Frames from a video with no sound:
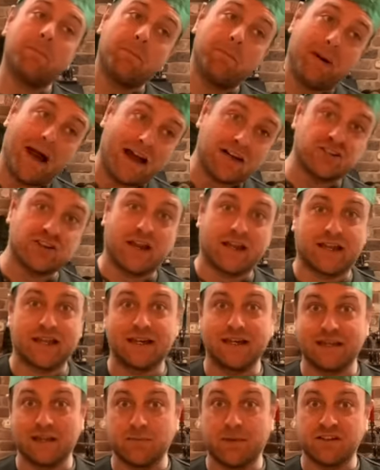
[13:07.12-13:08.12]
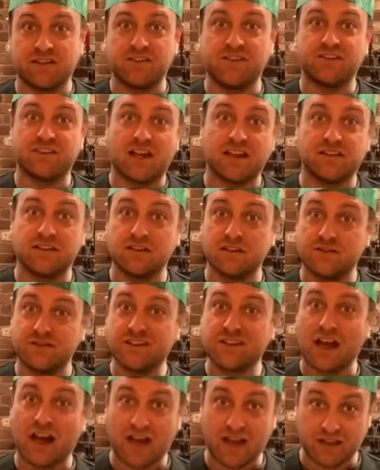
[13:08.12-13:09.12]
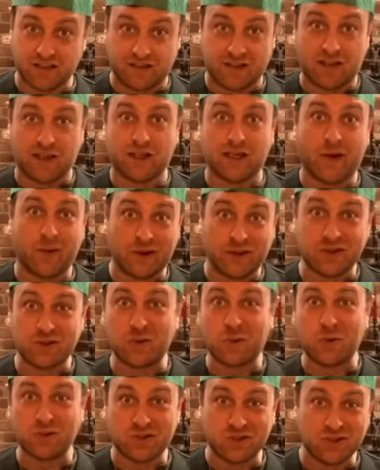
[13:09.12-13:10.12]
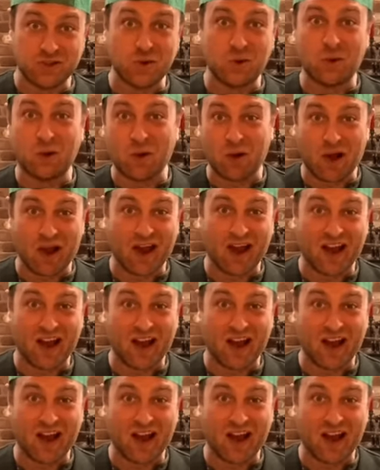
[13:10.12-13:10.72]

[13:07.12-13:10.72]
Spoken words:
backtracking a little bit to this idea of guising and going door to door.